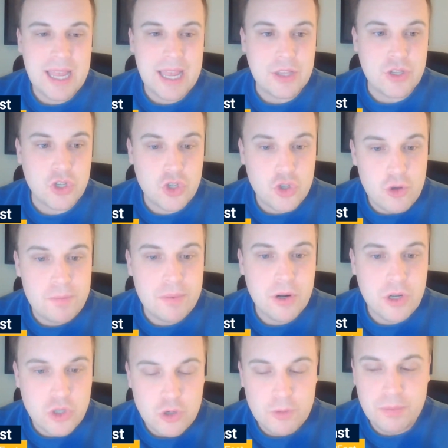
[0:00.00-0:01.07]
it's
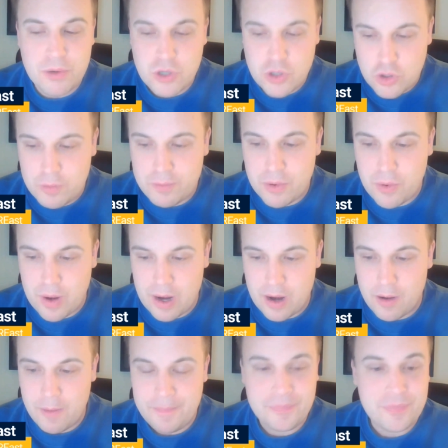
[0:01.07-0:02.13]
super, super, super
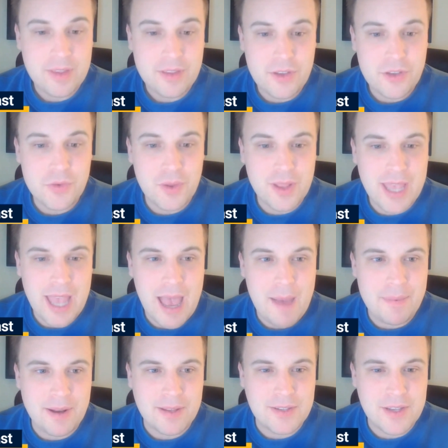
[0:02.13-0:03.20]
rare. It's also only
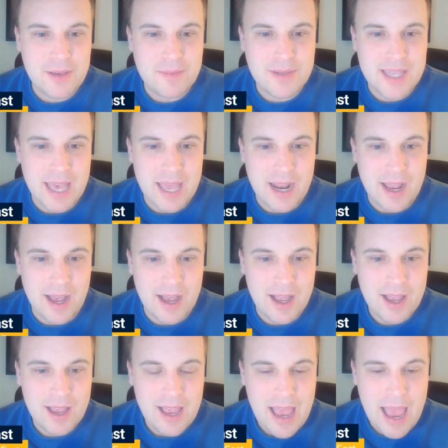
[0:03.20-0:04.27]
happened to teams that
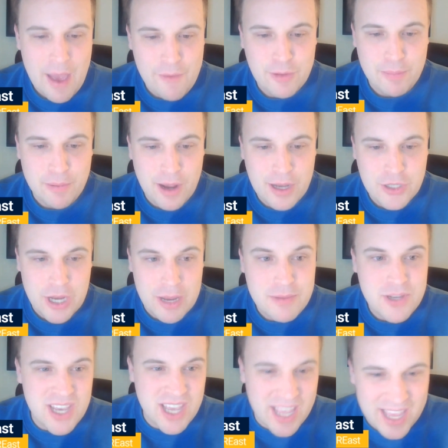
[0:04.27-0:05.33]
have LeBron
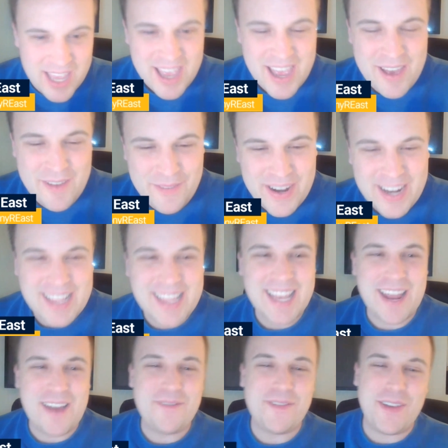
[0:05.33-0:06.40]
James. Fittingly
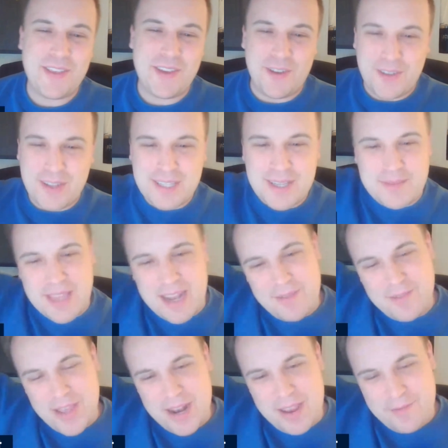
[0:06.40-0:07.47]
enough, the only teams that have
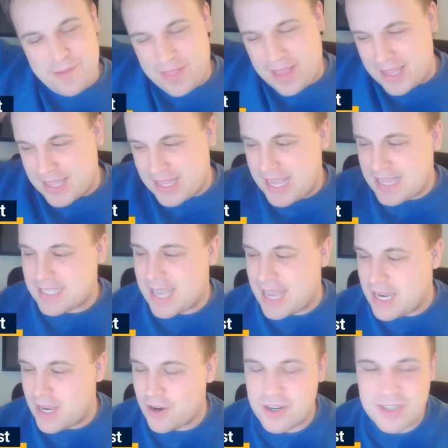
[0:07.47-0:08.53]
done it for like the last
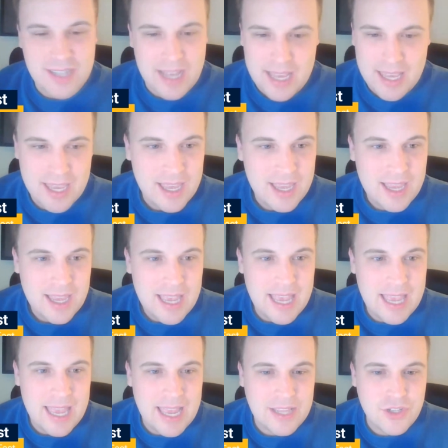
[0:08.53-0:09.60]
10 years, like
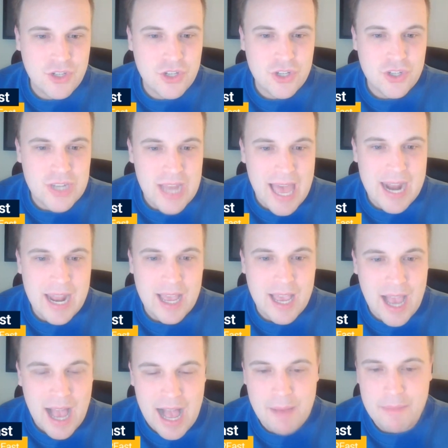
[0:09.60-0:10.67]
it's just not a
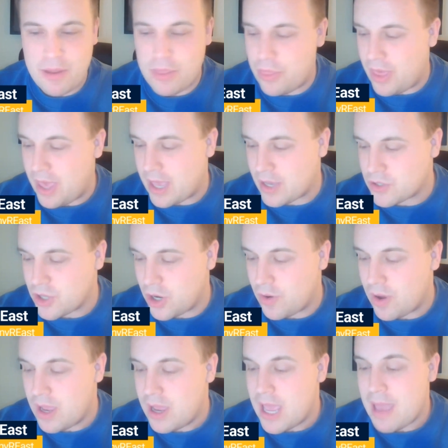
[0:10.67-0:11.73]
common thing.
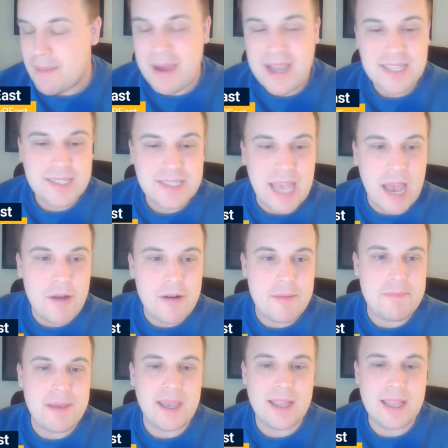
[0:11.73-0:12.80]
So it might sound
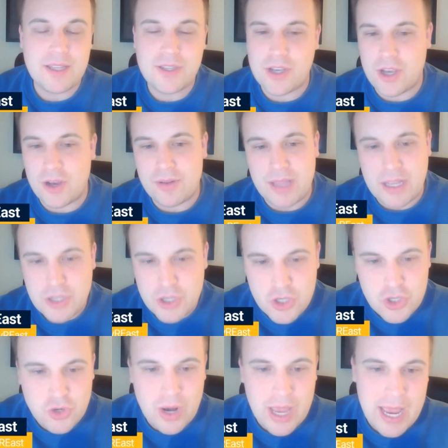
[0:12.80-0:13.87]
appealing to go, let's
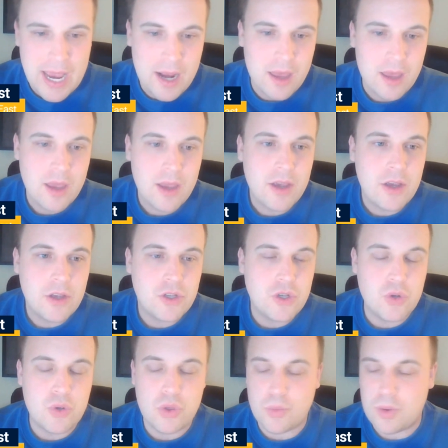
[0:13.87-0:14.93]
trade
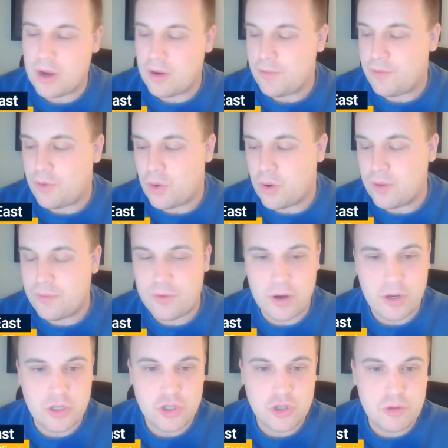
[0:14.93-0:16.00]
2, 3, or 4 for
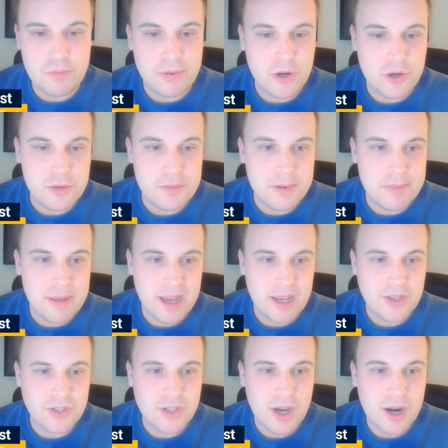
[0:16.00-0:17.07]
a super duper
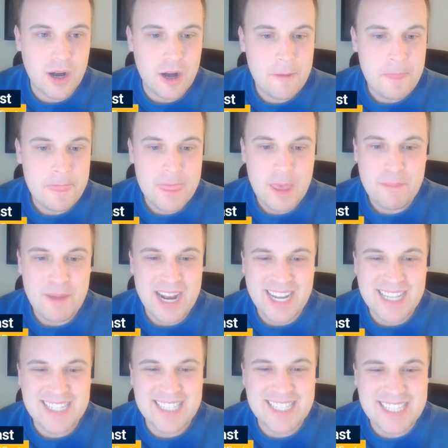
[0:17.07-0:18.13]
megastar, but it
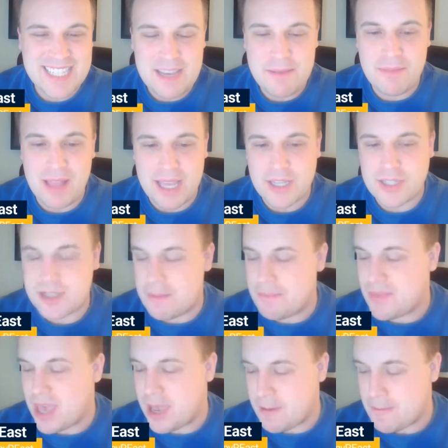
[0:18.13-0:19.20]
doesn't seem like
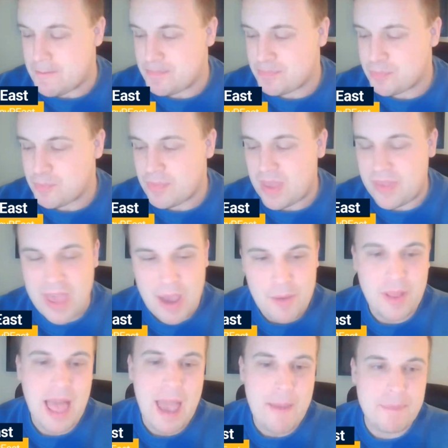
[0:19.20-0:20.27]
something that
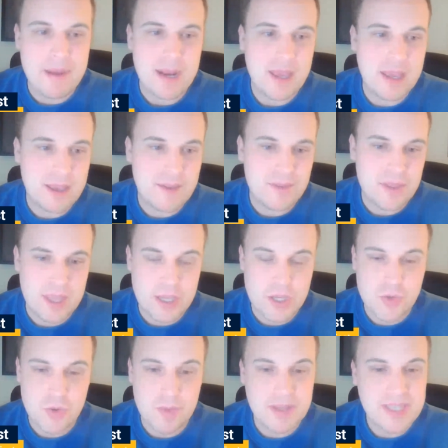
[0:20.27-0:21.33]
will happen given the
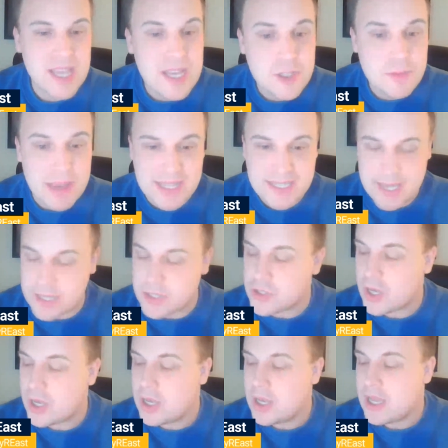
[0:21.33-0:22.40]
history. What does make
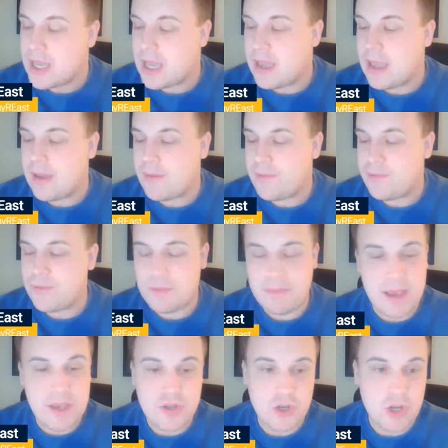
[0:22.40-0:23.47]
sense if the
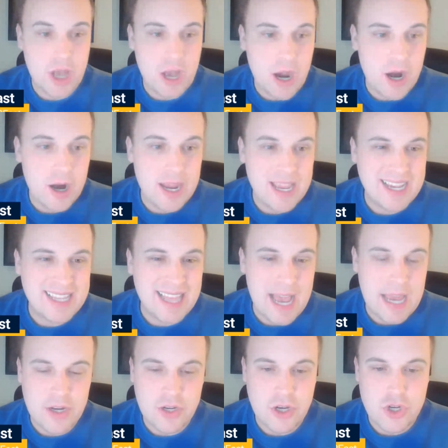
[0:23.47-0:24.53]
Pacers are
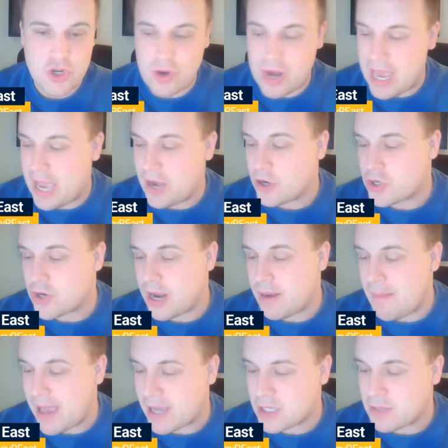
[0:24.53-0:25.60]
inclined to trade or try to
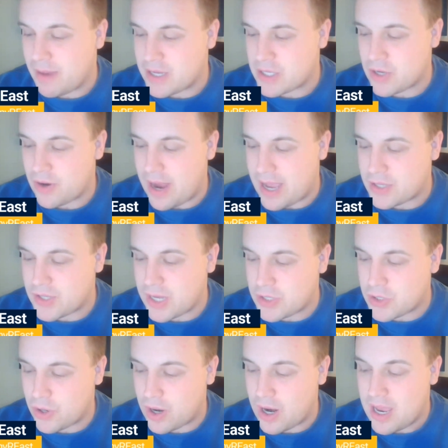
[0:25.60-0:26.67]
maximize their
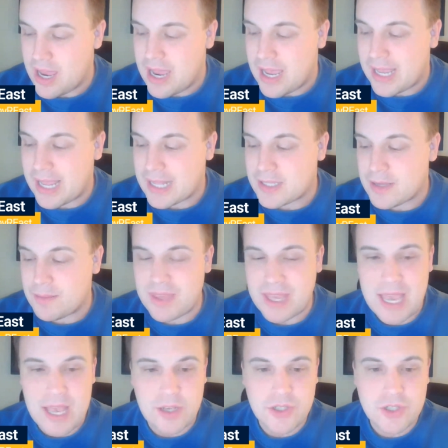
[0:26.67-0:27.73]
assets or get
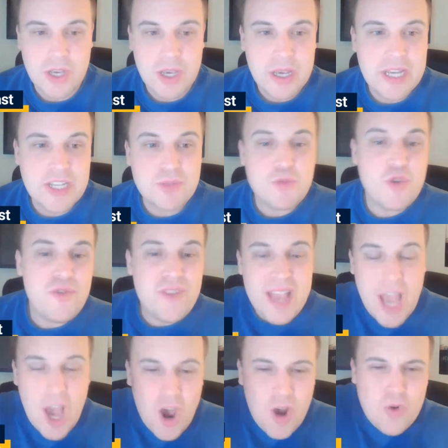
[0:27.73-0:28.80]
something else is
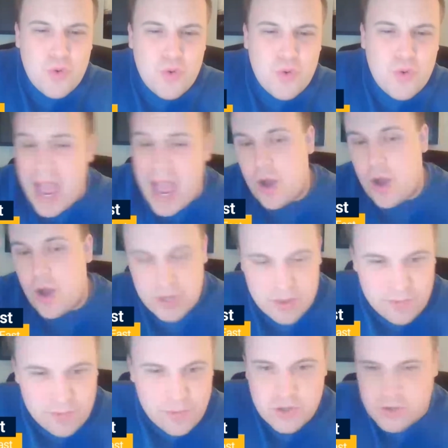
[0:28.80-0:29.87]
moving around in
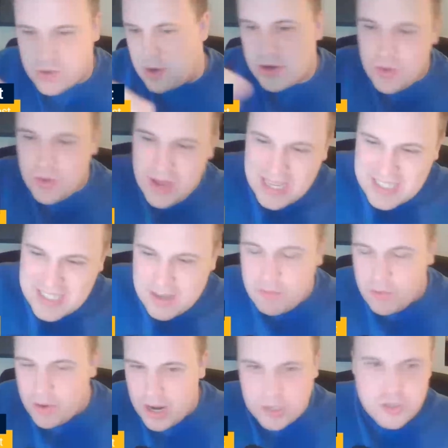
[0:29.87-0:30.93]
the first round, going
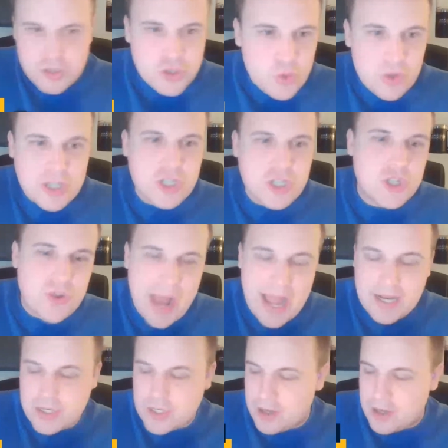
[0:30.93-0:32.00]
somewhere else to
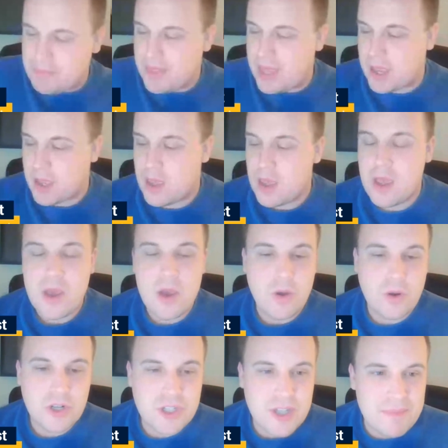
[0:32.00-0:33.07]
extract something
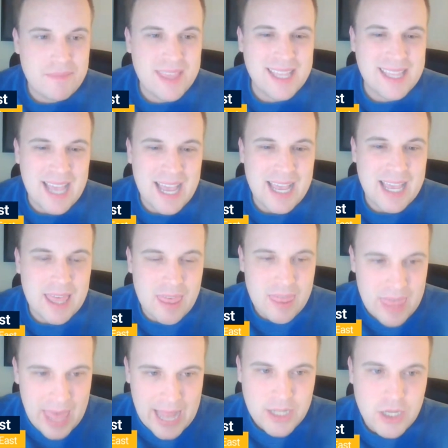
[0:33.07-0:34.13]
or something like
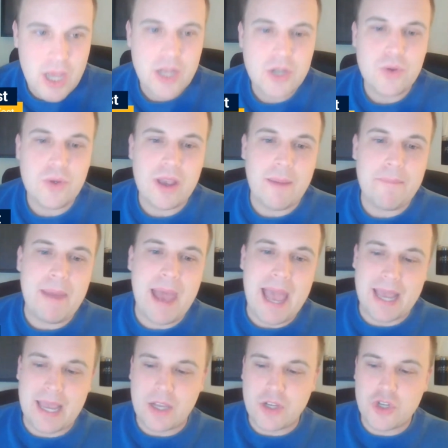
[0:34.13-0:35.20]
that, doing a
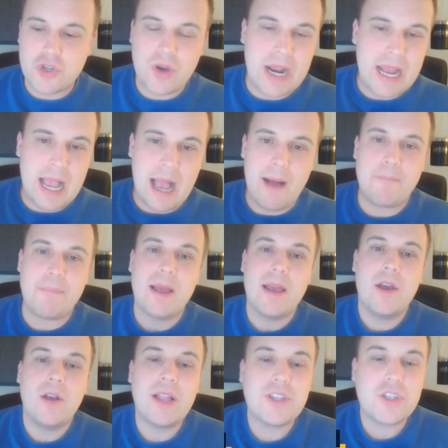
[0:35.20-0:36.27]
package, trading up.
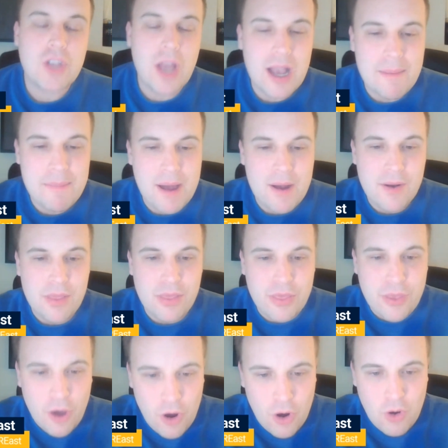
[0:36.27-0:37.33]
Let's talk about
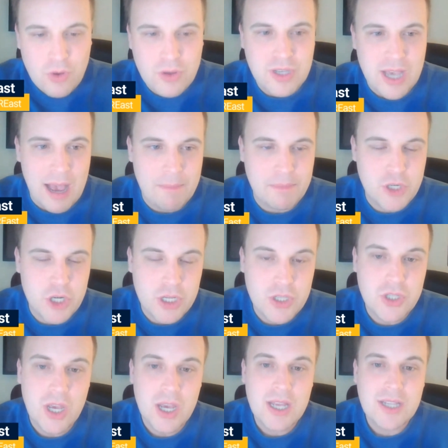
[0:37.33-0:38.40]
those
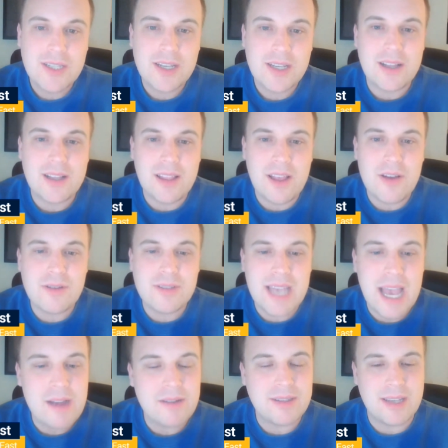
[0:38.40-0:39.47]
options to close
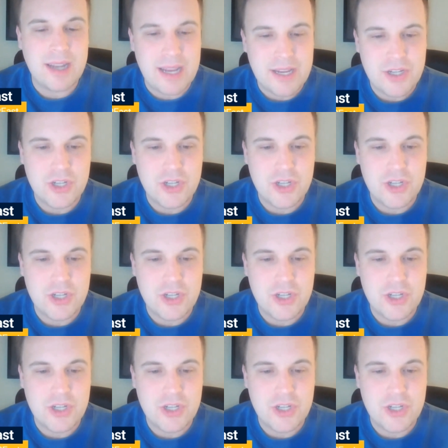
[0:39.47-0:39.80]
out today's